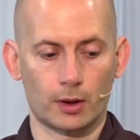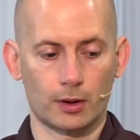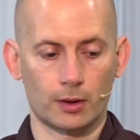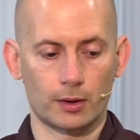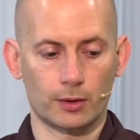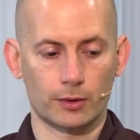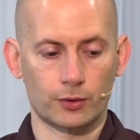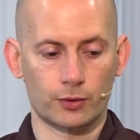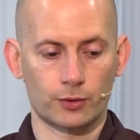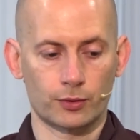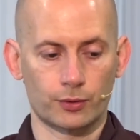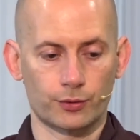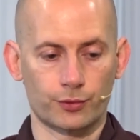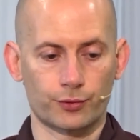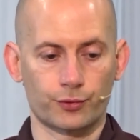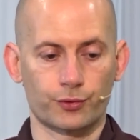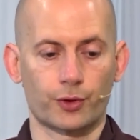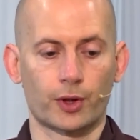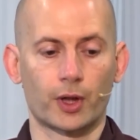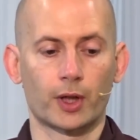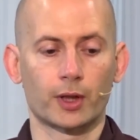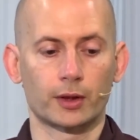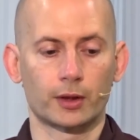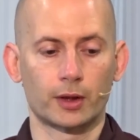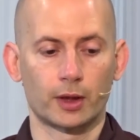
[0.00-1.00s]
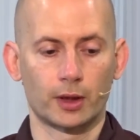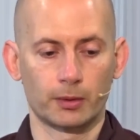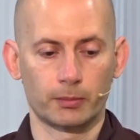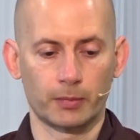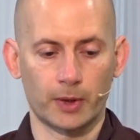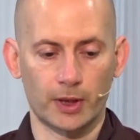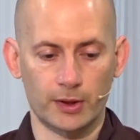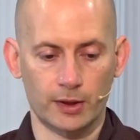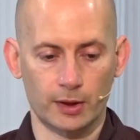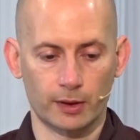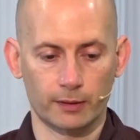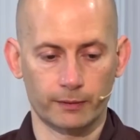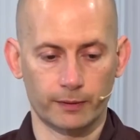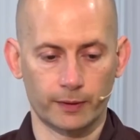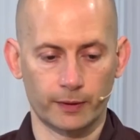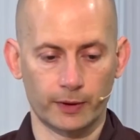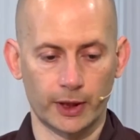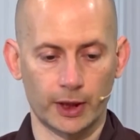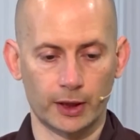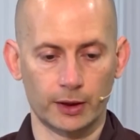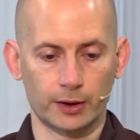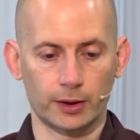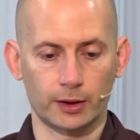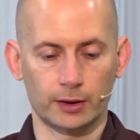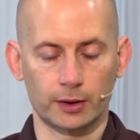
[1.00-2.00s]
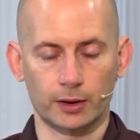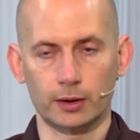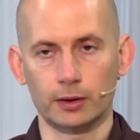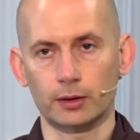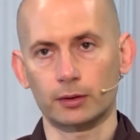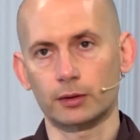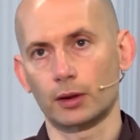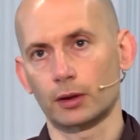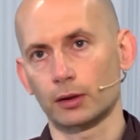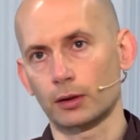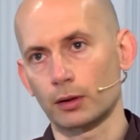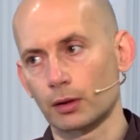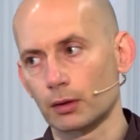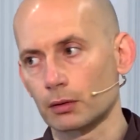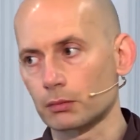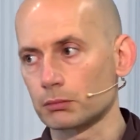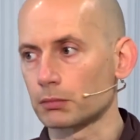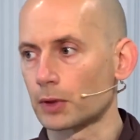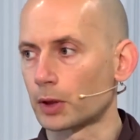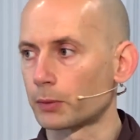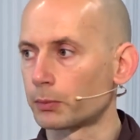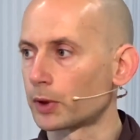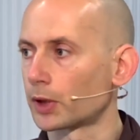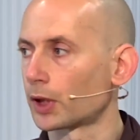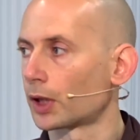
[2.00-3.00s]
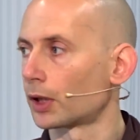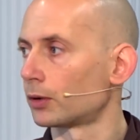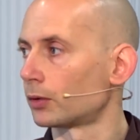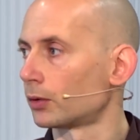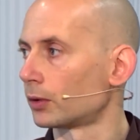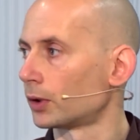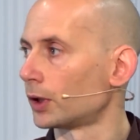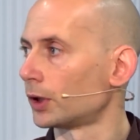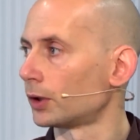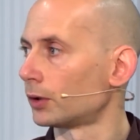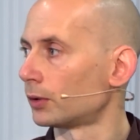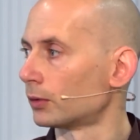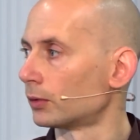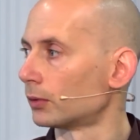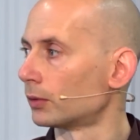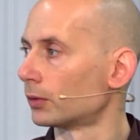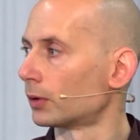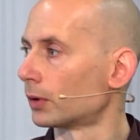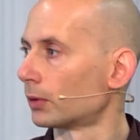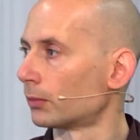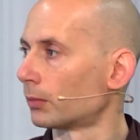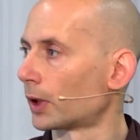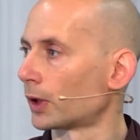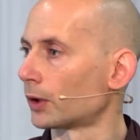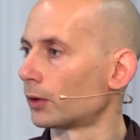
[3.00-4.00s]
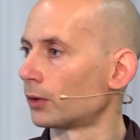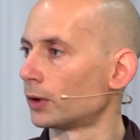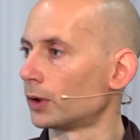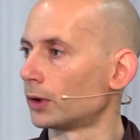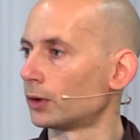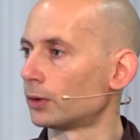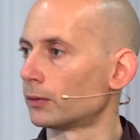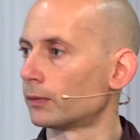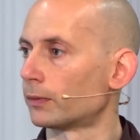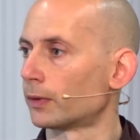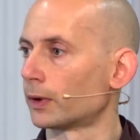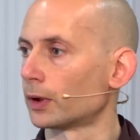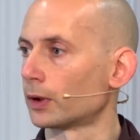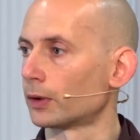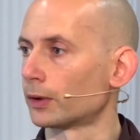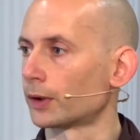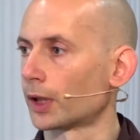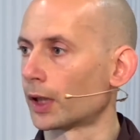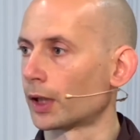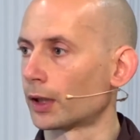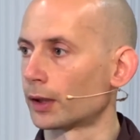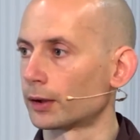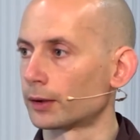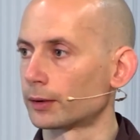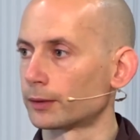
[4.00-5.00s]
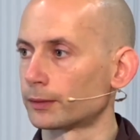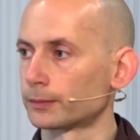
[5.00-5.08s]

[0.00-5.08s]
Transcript: strengthening my self-identity. It's like, oh, maybe I don't need to follow that.